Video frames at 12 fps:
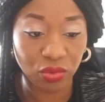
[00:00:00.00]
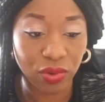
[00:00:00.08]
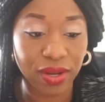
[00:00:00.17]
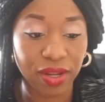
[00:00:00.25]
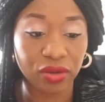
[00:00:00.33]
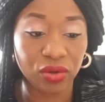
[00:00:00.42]

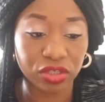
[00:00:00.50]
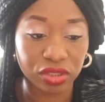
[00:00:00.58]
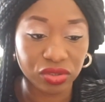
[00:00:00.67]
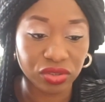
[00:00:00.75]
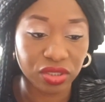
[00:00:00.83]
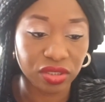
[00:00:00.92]
When I got
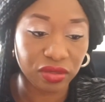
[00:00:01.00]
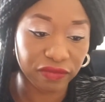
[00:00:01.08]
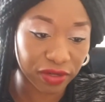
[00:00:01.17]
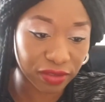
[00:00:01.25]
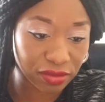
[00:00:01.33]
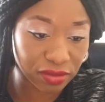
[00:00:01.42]
into the
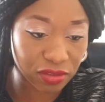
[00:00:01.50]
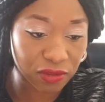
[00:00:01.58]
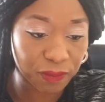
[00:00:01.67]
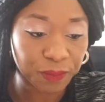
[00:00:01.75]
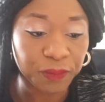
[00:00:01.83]
university,